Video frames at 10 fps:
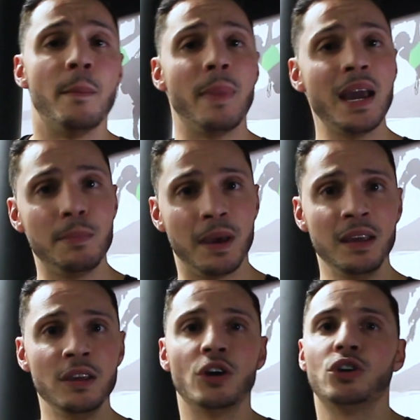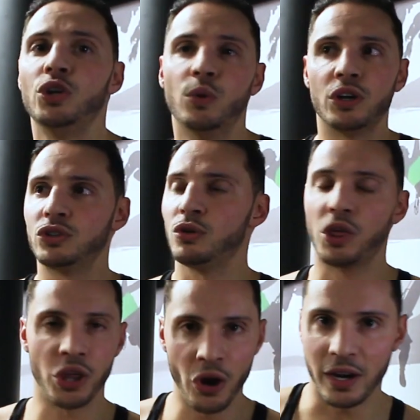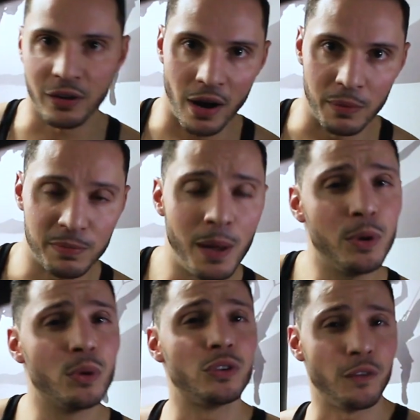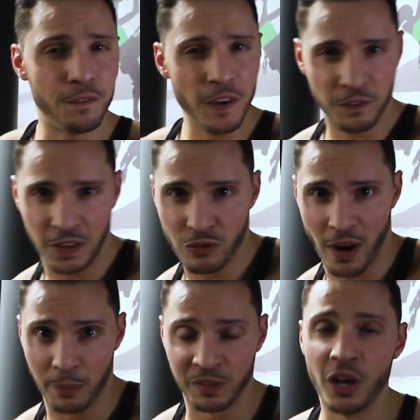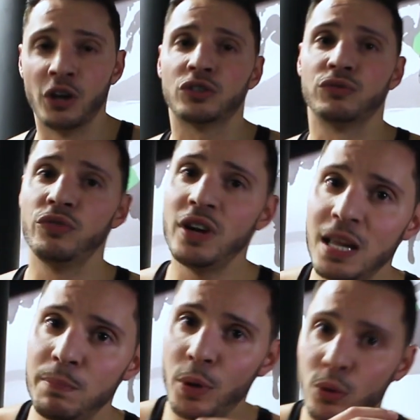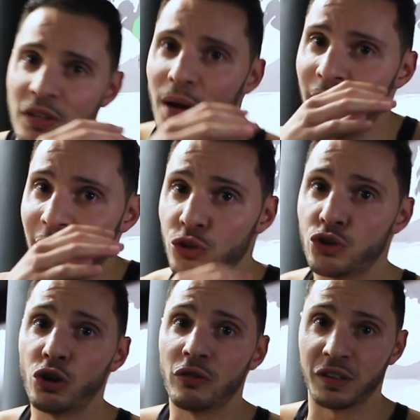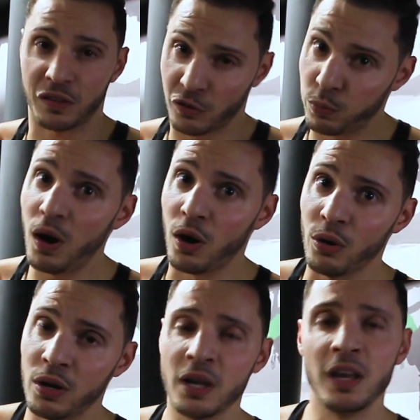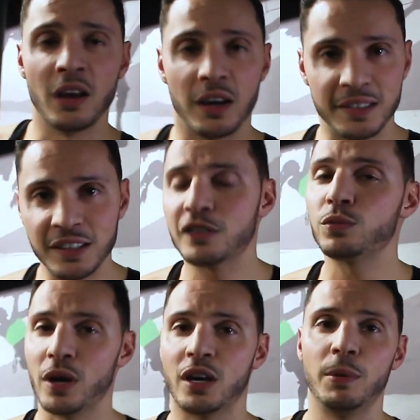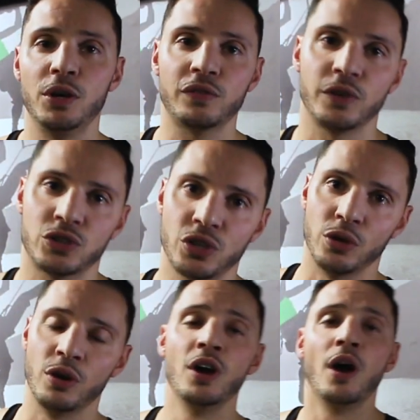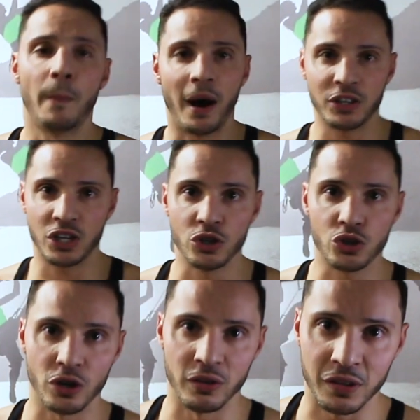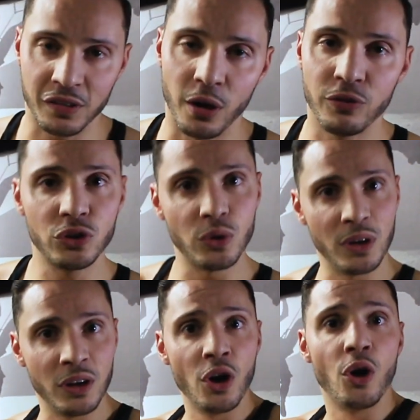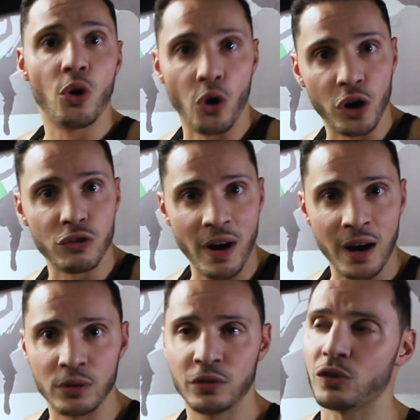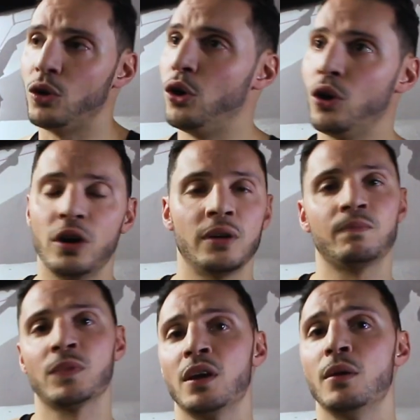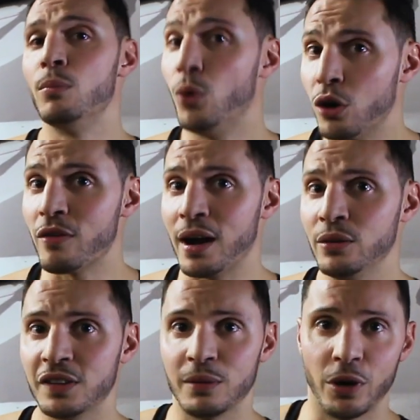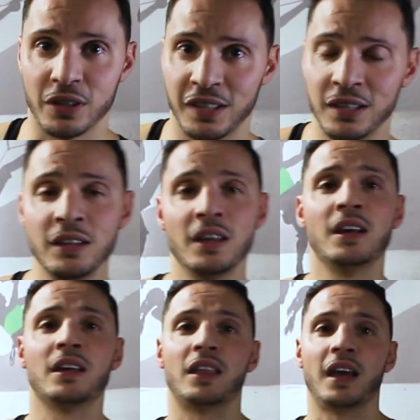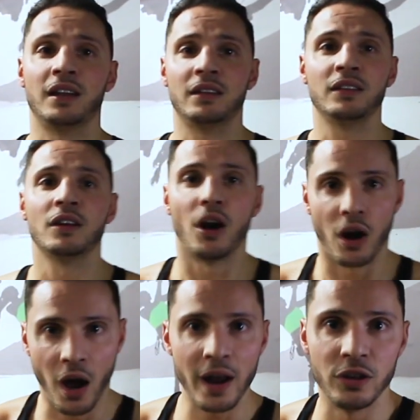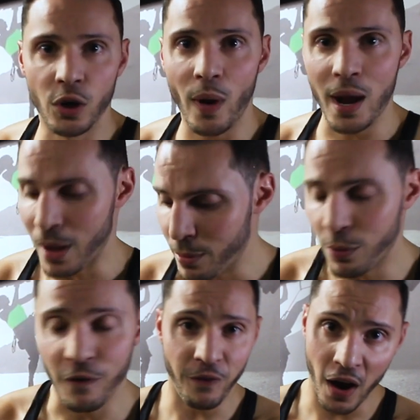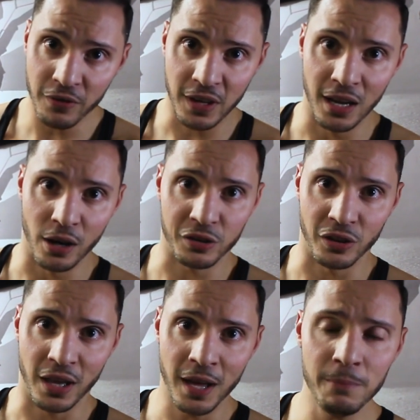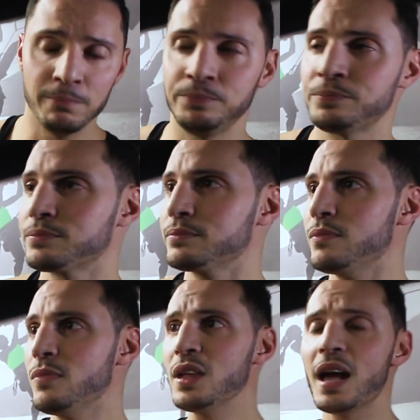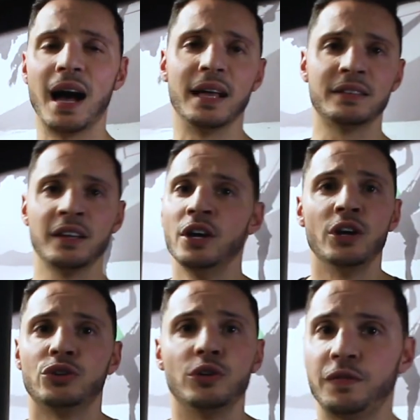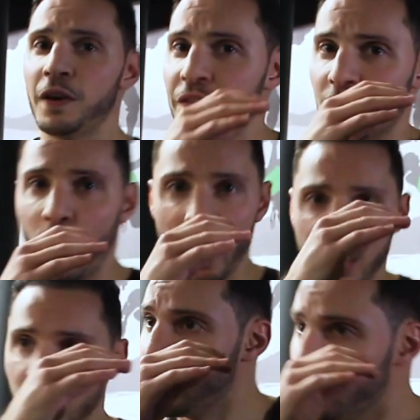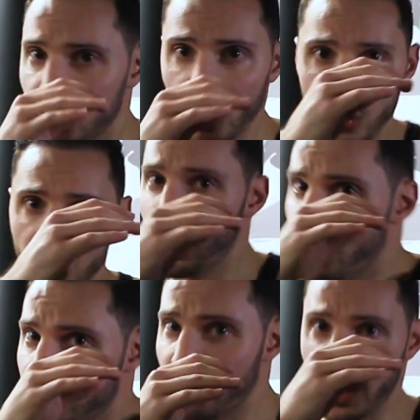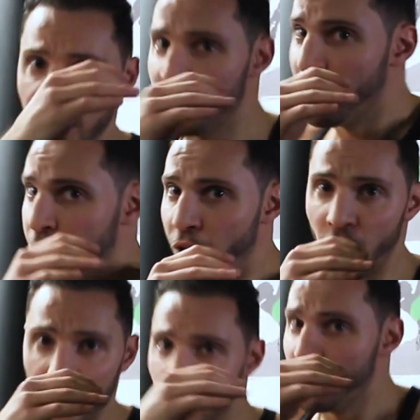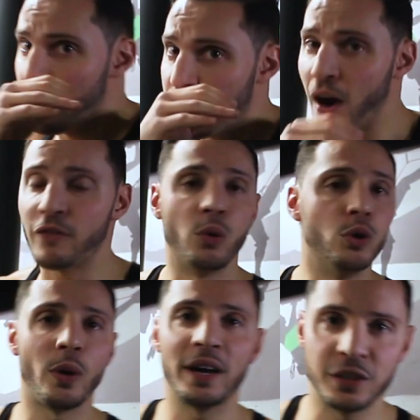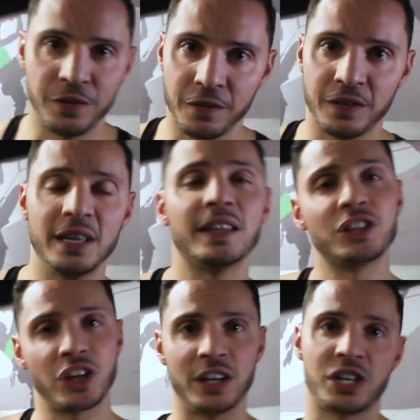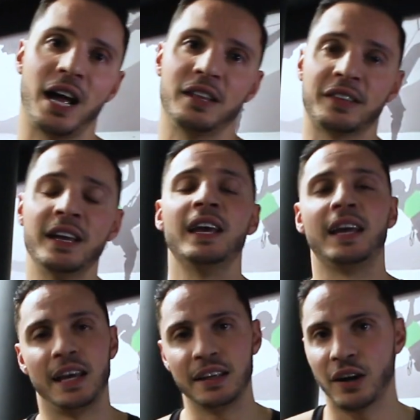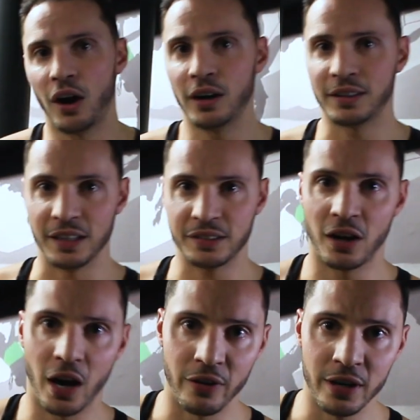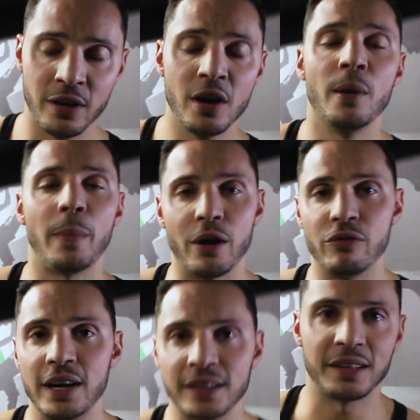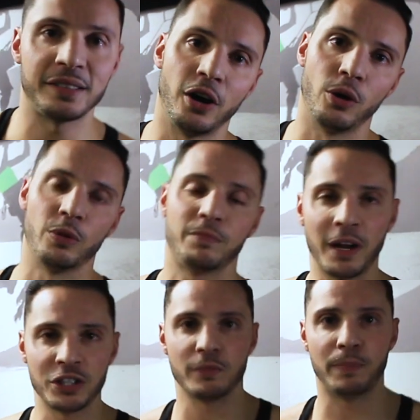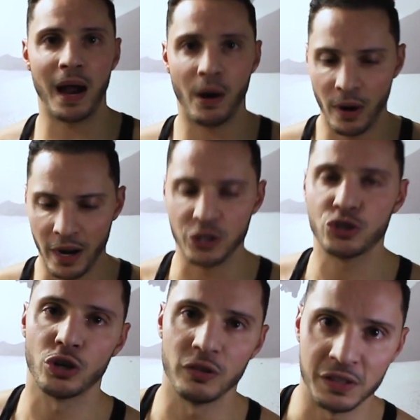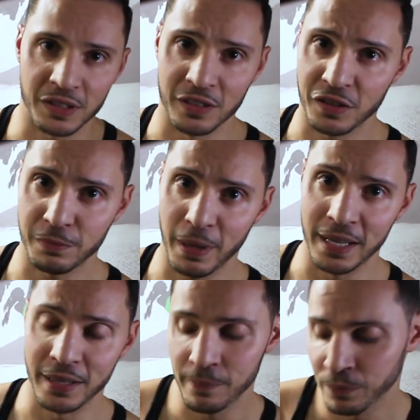Maybe you want to do 30 reps, maybe you want to do 50 reps to really build up that endurance as well, because this is what it could be used for too, punching endurance. So if you're doing longer rounds or more rounds in boxing, then lighten the weight, maybe 5 kilos on there and do 50. 1, 2, 3, 4, 5, all the way to 50, then change hands. It is hard, it is tiring, but it really does help with punching power, endurance and speed.